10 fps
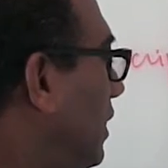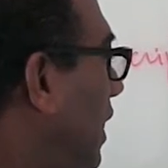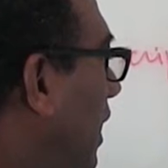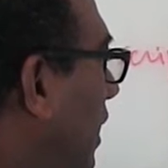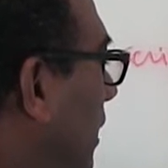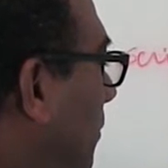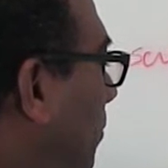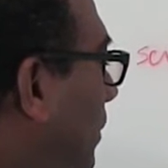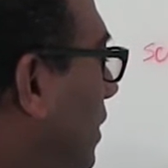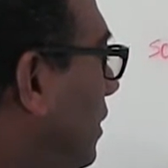
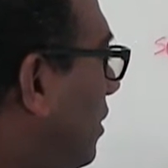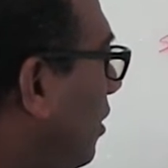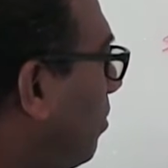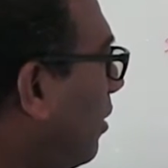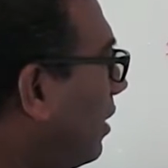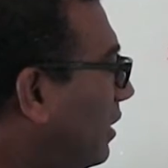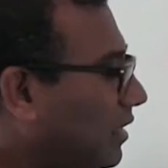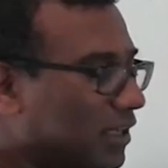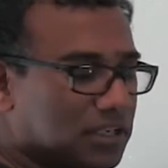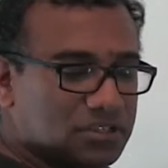Then the third
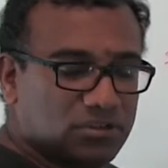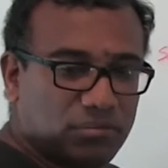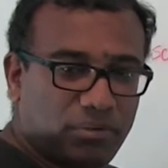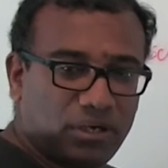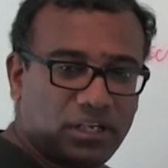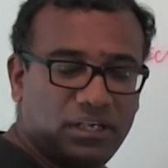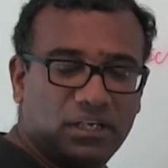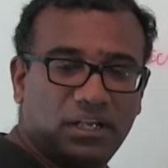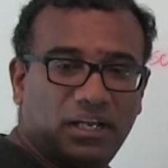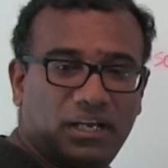underscore party